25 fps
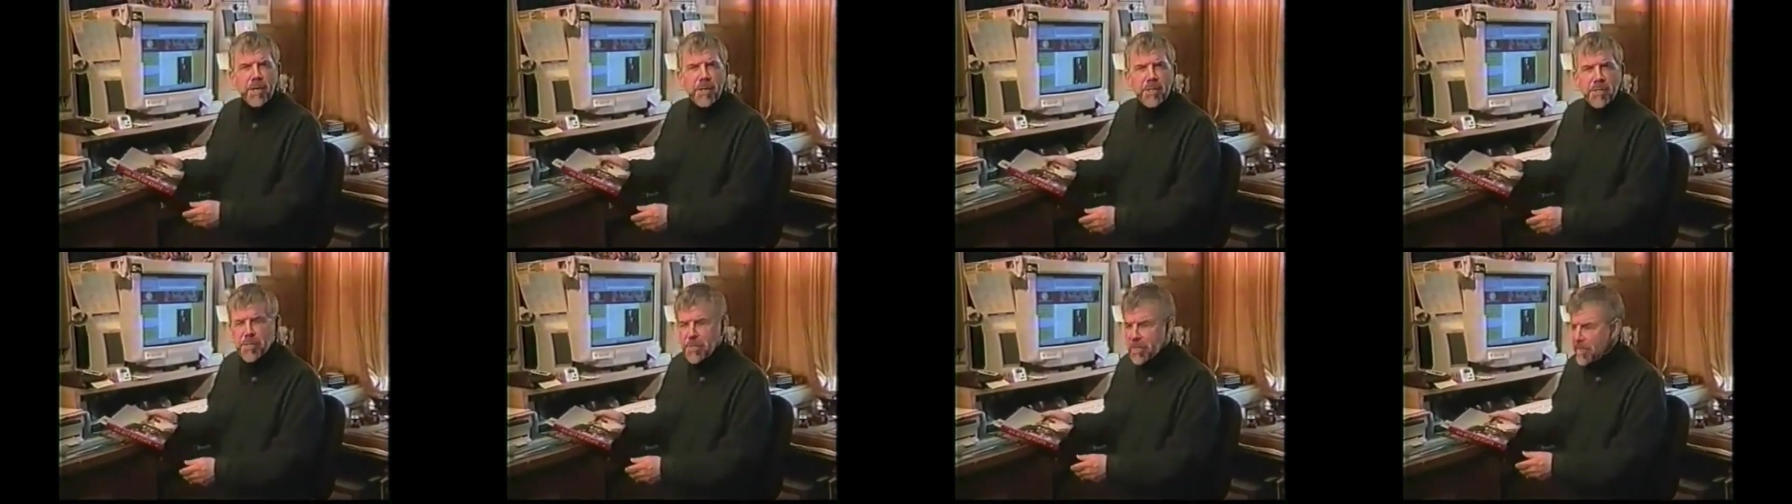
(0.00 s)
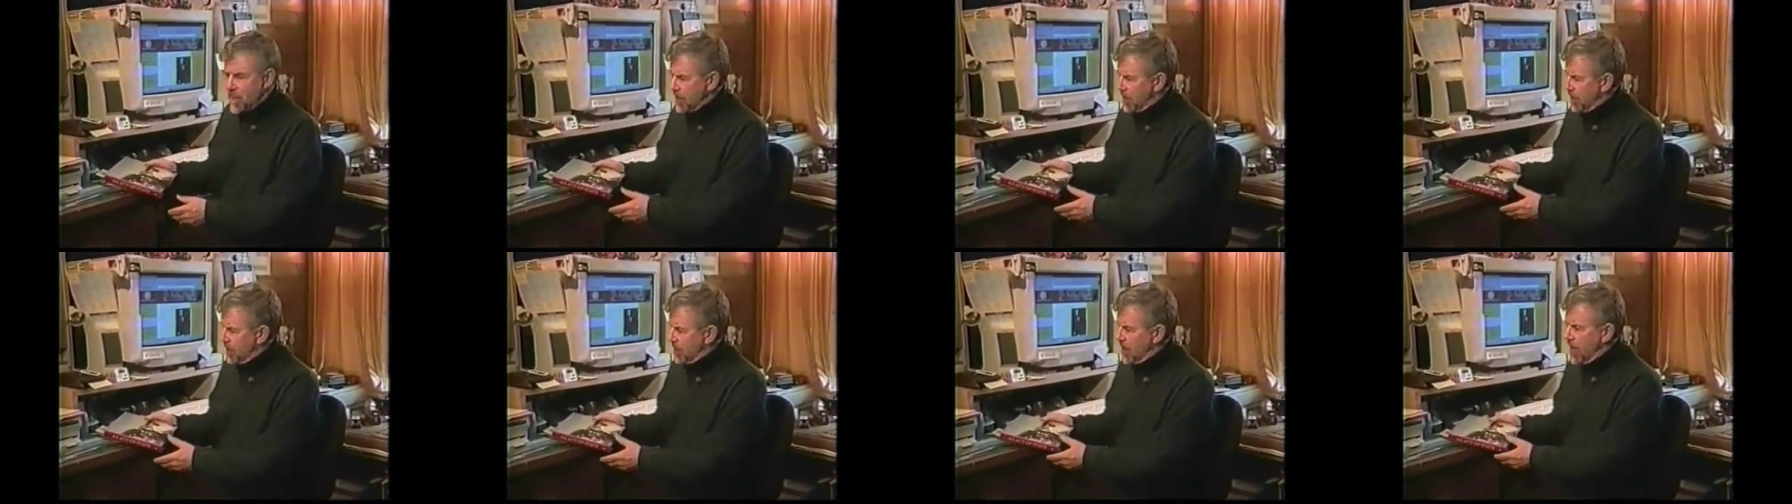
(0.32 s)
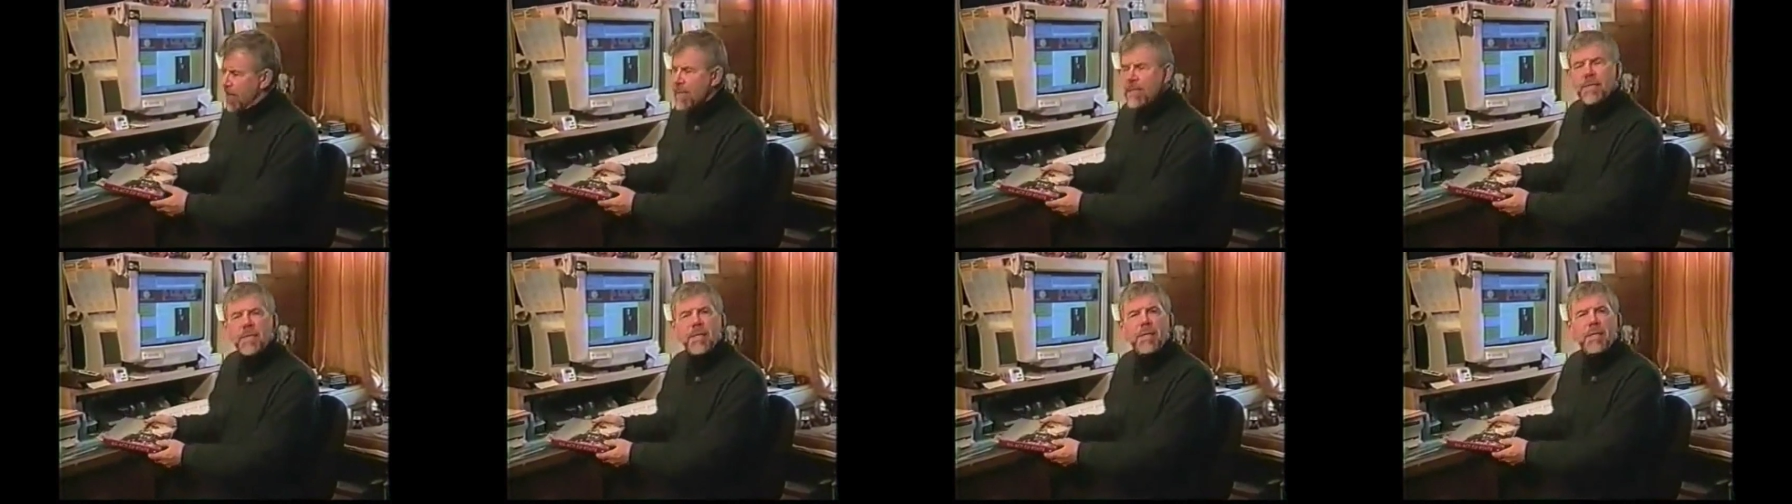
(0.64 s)
Tennessee
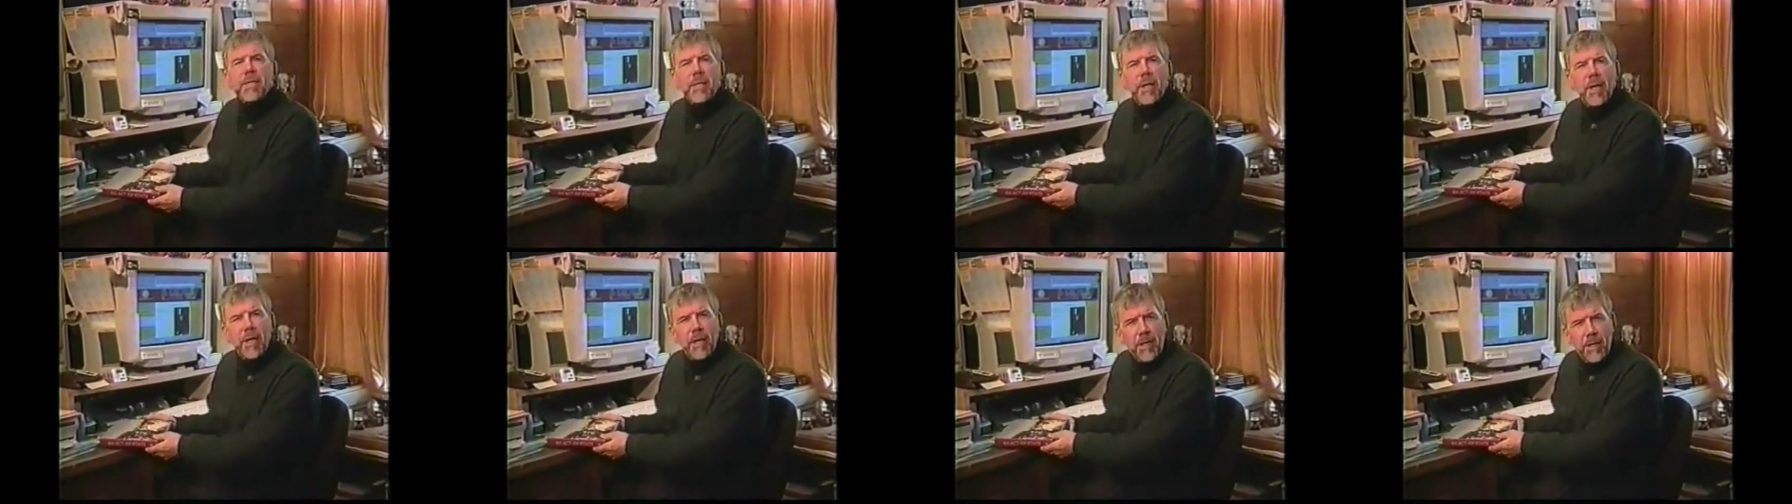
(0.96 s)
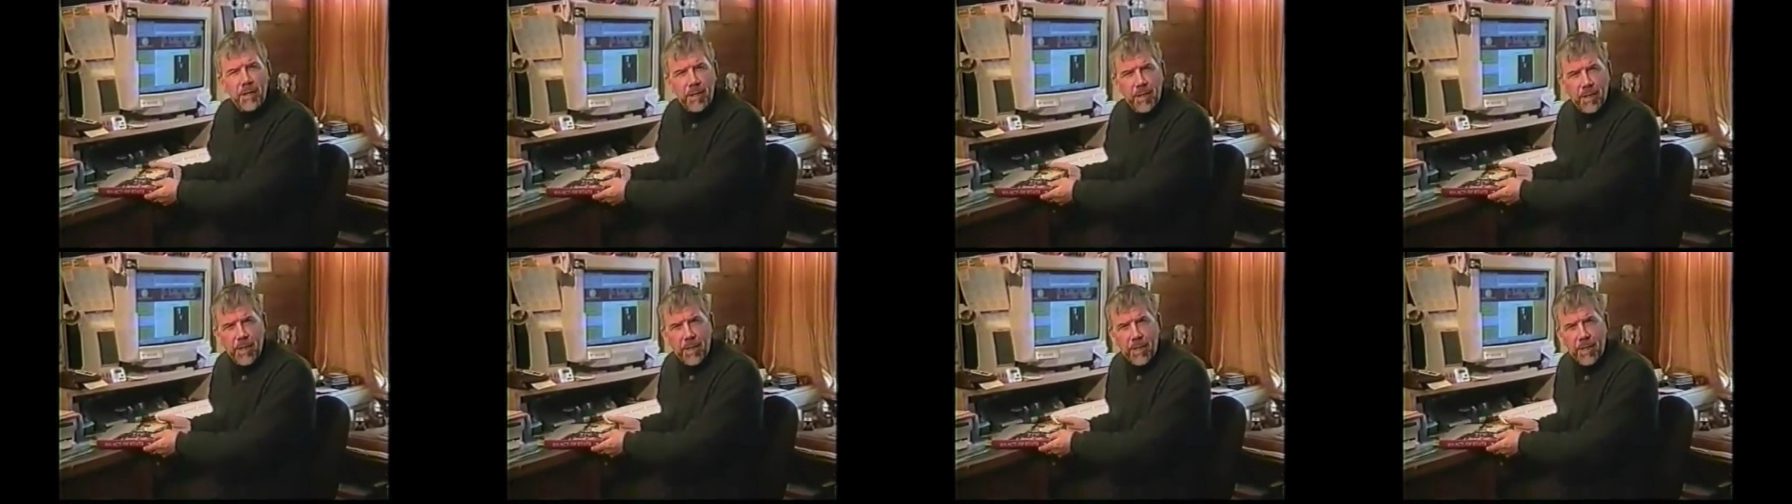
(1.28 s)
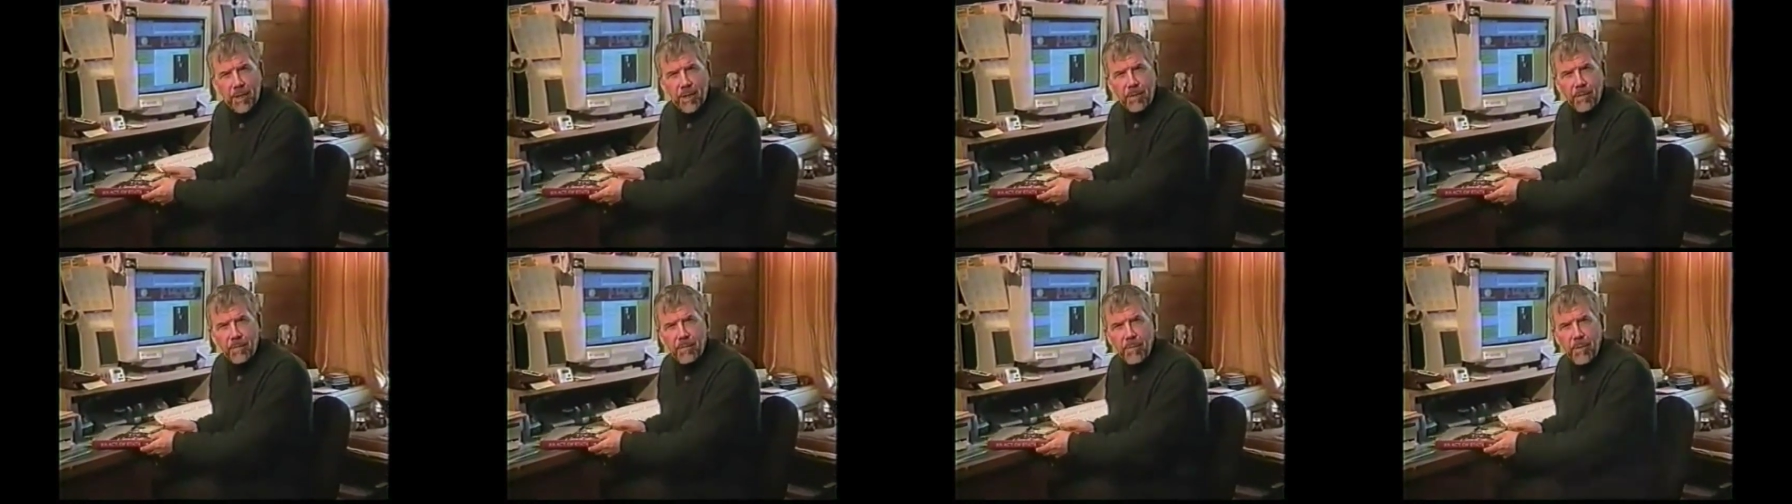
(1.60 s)
in
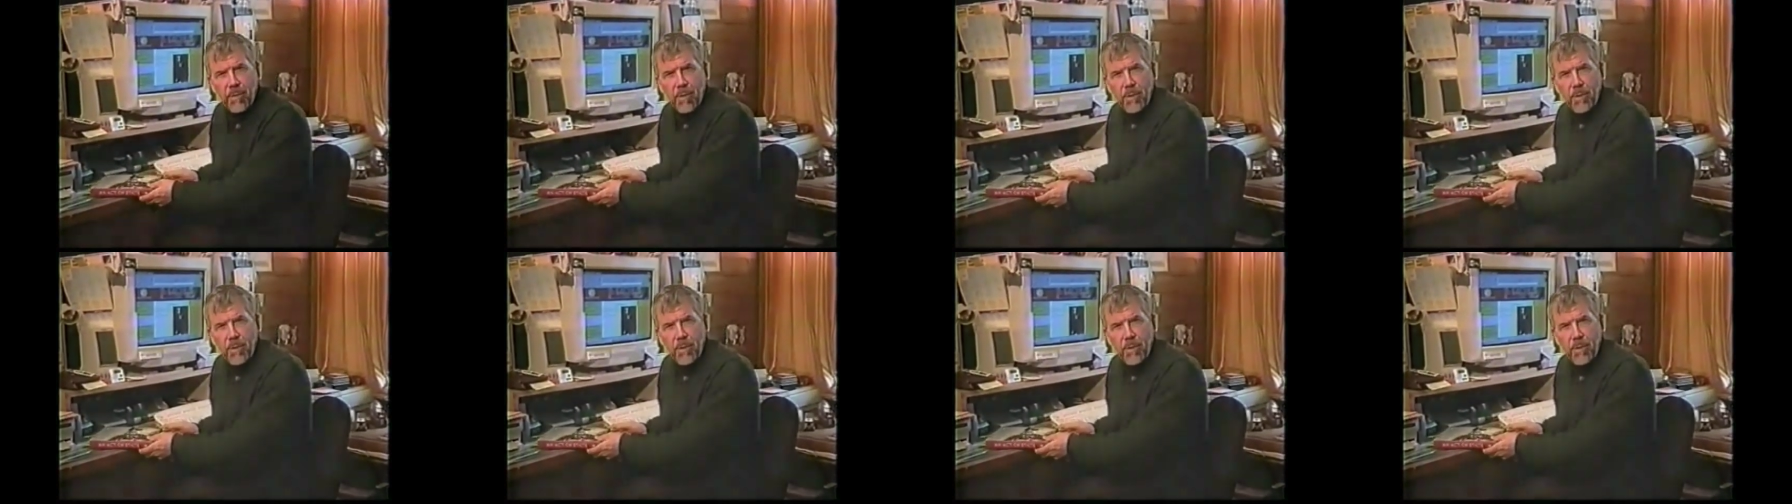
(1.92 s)
1999.